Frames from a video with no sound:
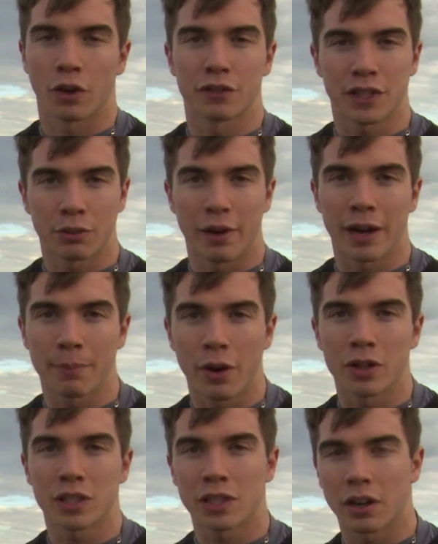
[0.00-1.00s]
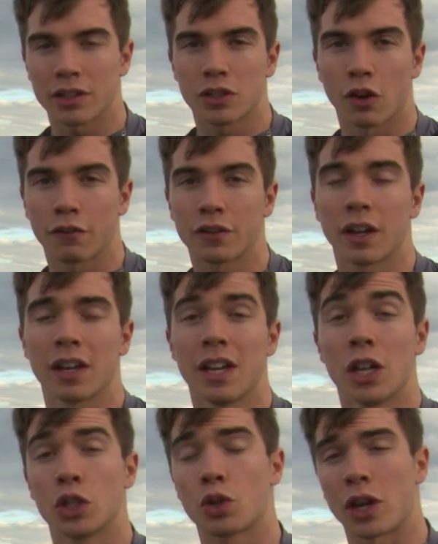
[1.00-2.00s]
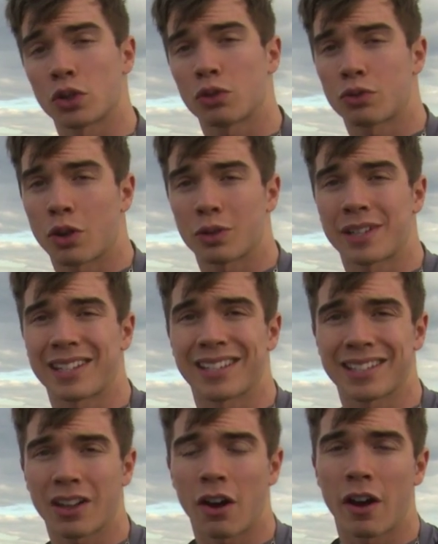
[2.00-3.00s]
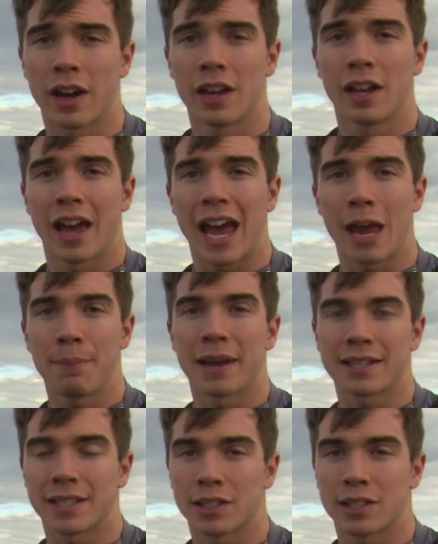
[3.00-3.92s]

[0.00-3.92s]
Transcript: So obviously rain mode slightly softer, traction control settings higher, ABS